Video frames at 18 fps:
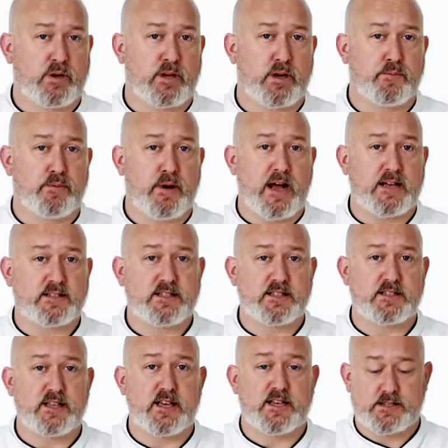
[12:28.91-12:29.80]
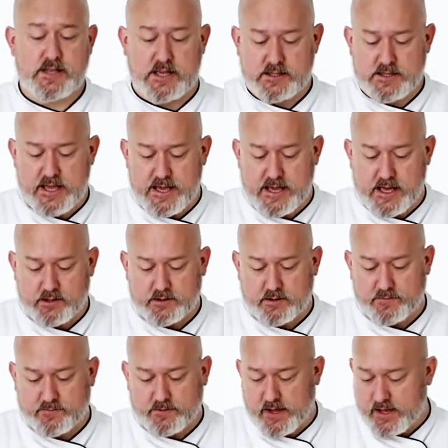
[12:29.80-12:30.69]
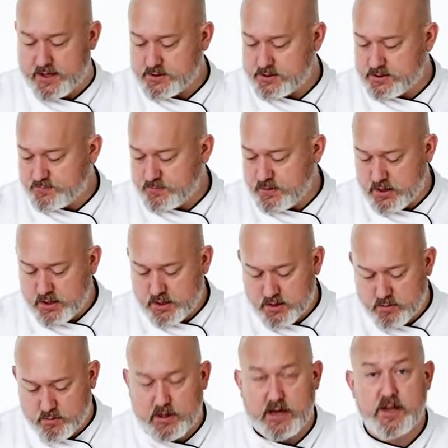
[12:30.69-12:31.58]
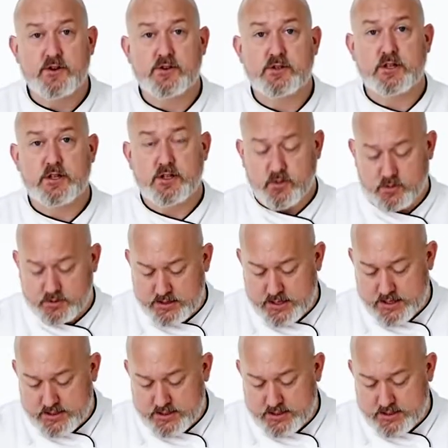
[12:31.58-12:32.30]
We're gonna process this and take out the flesh. What I usually do with